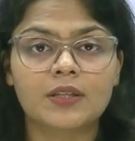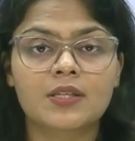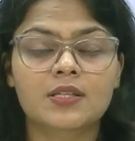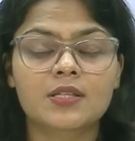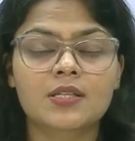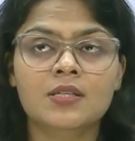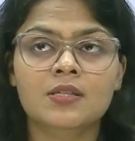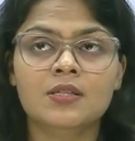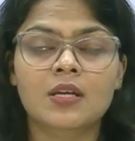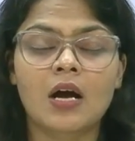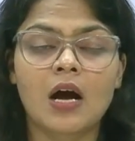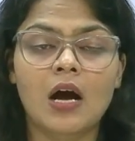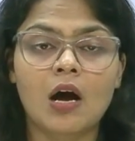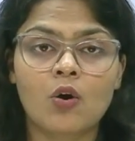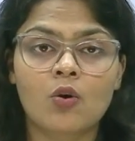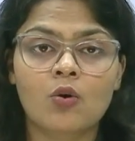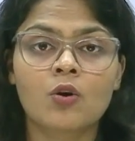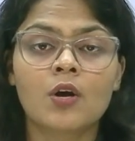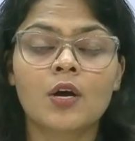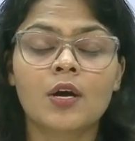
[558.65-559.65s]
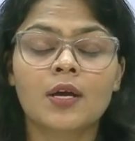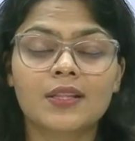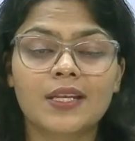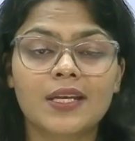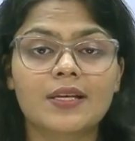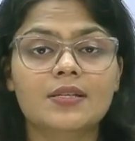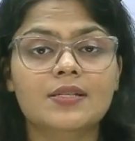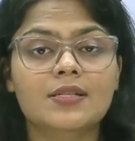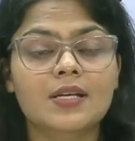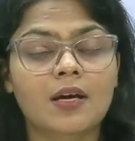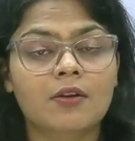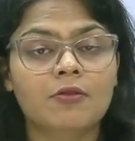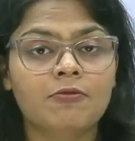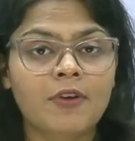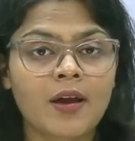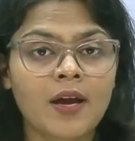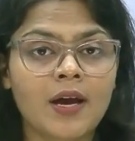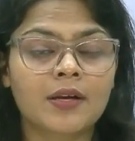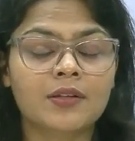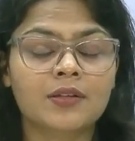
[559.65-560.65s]
this is how things are
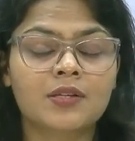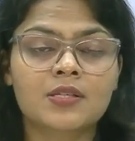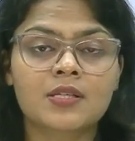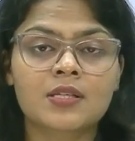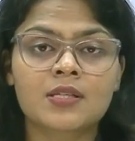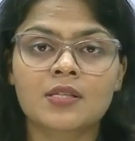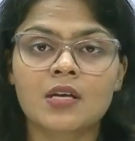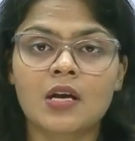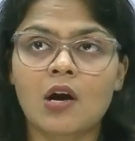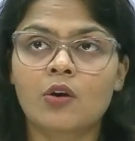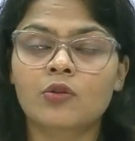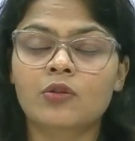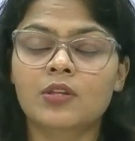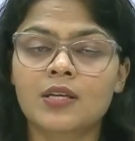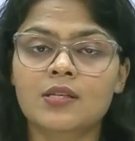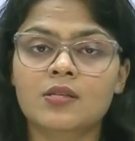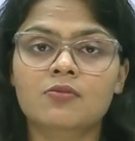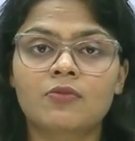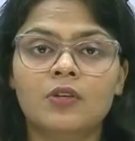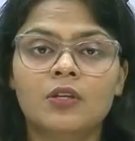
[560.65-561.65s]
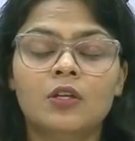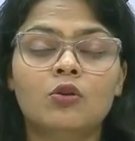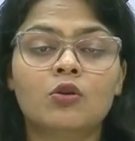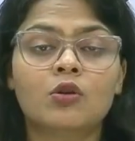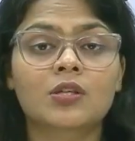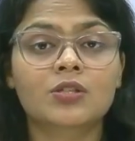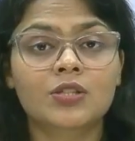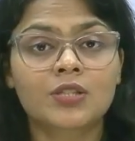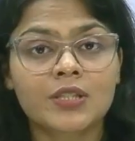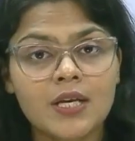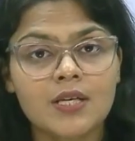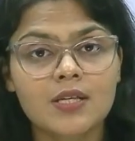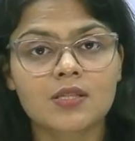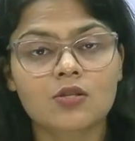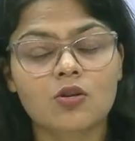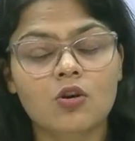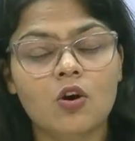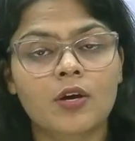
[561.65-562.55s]
fair, this is how things will look just,